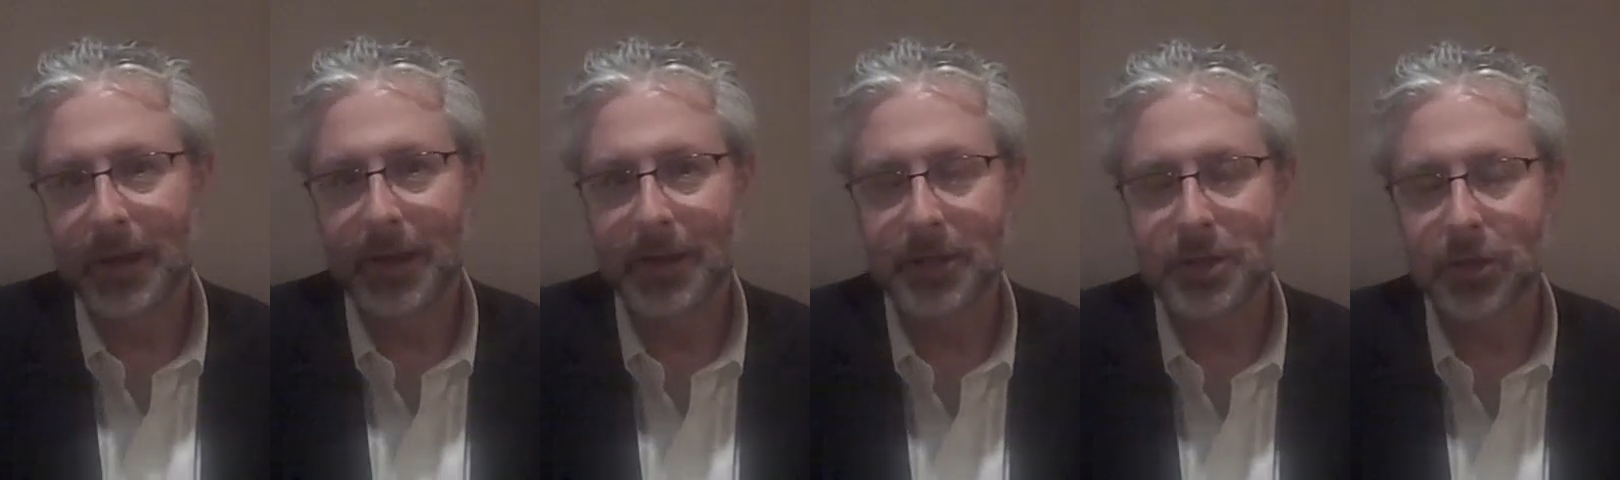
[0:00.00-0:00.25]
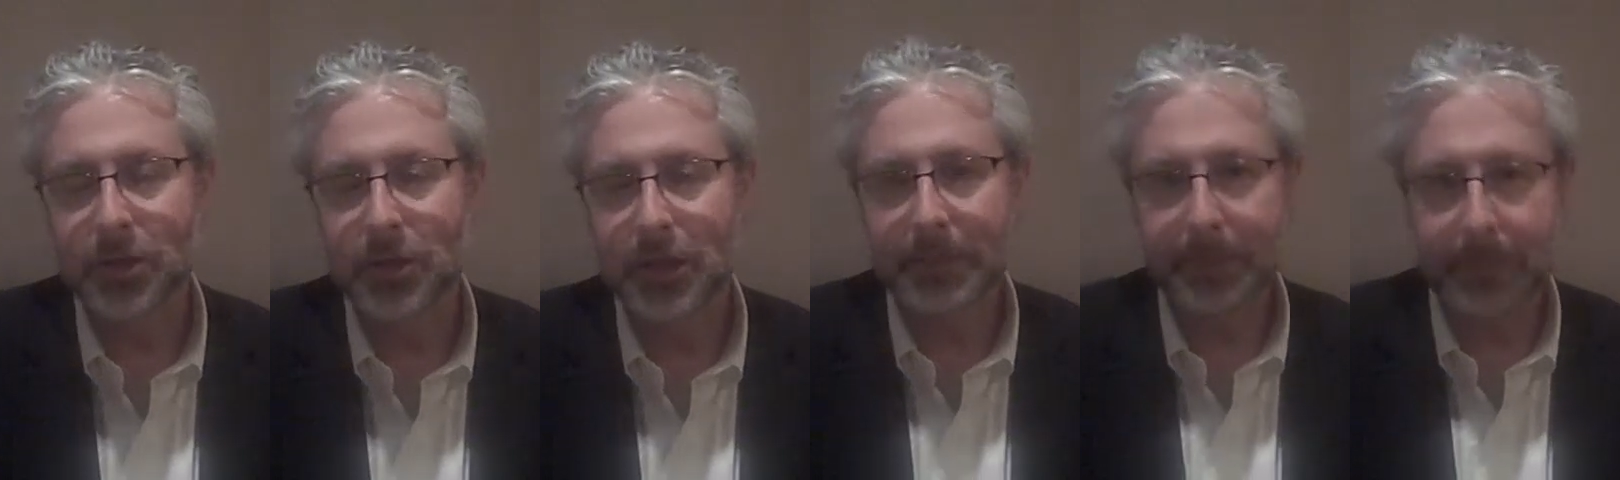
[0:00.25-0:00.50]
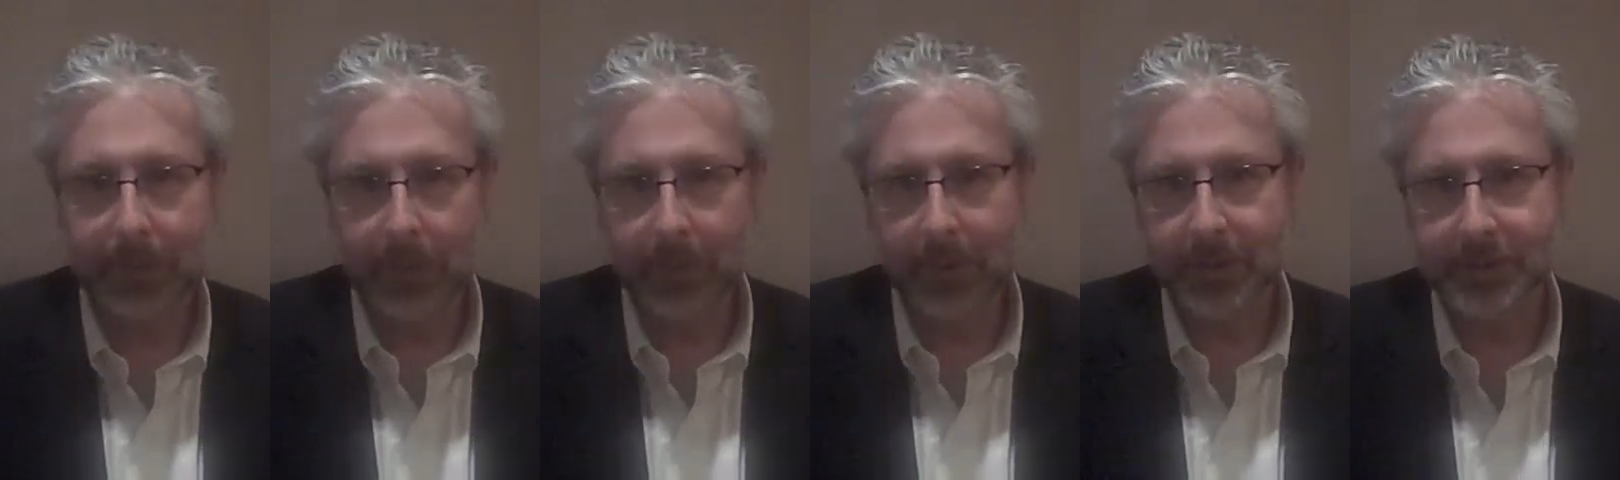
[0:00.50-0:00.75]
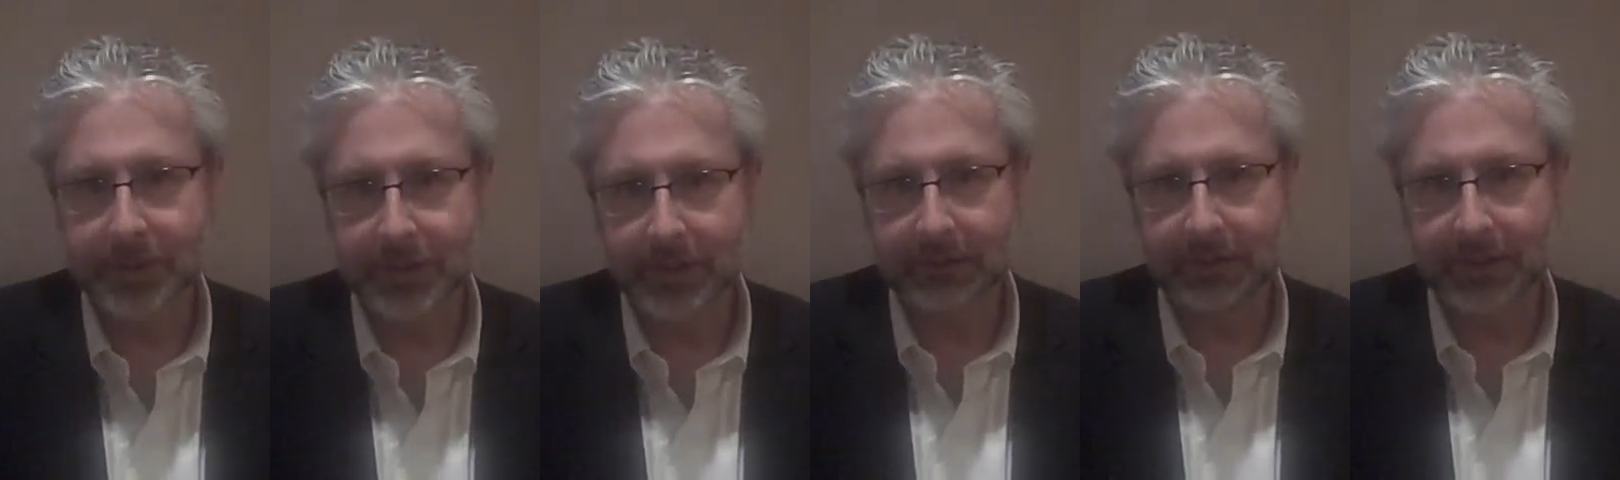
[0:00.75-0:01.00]
And so the
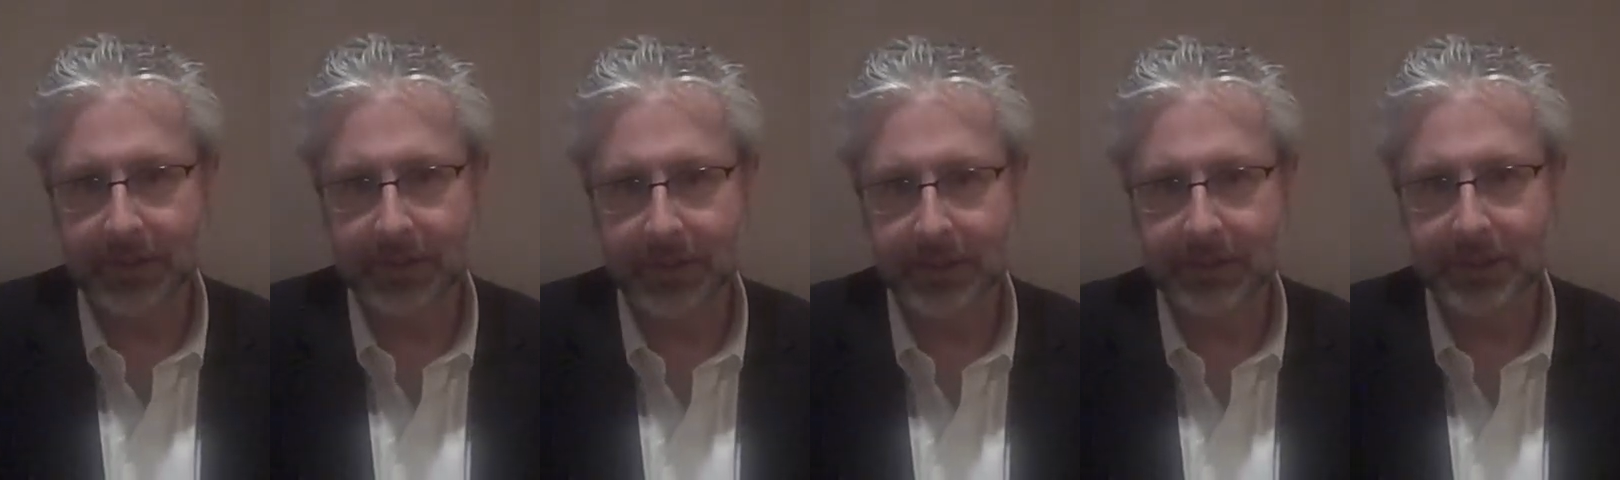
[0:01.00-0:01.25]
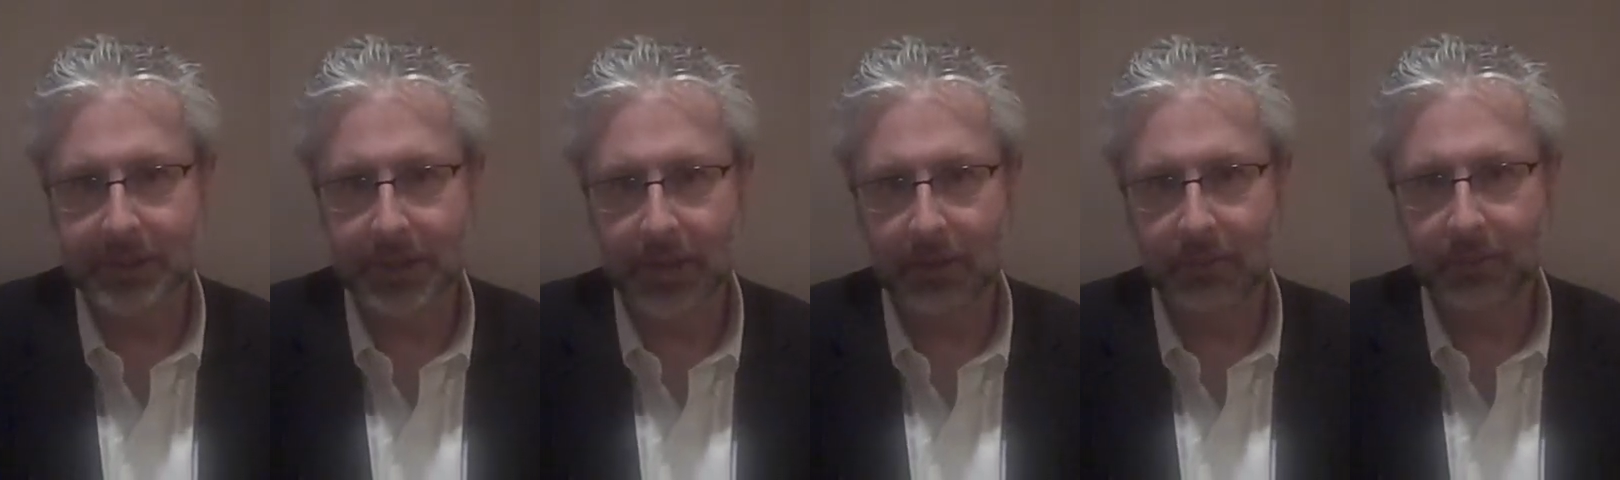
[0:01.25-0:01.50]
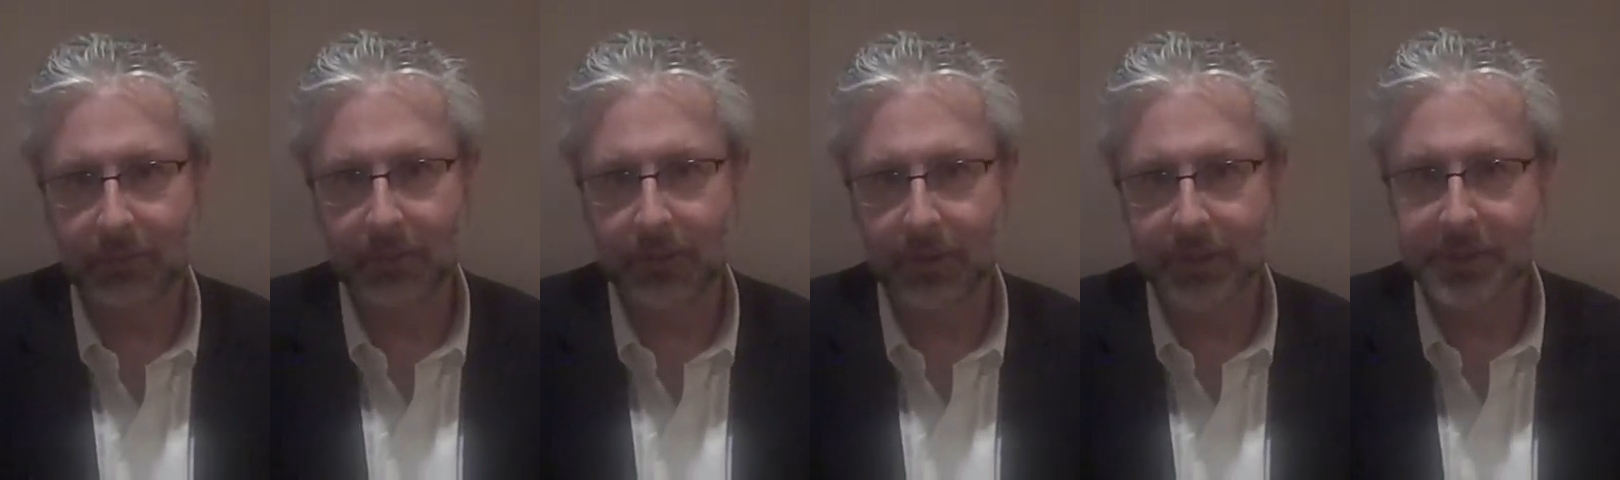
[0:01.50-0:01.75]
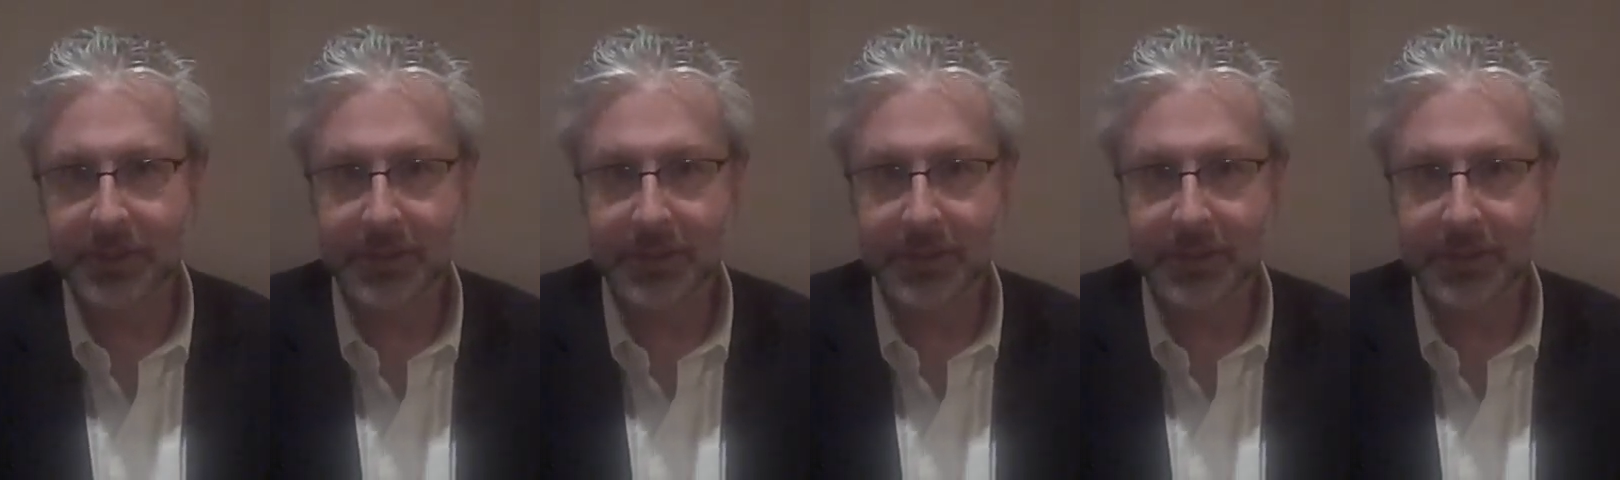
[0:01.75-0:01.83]
importance of the discovery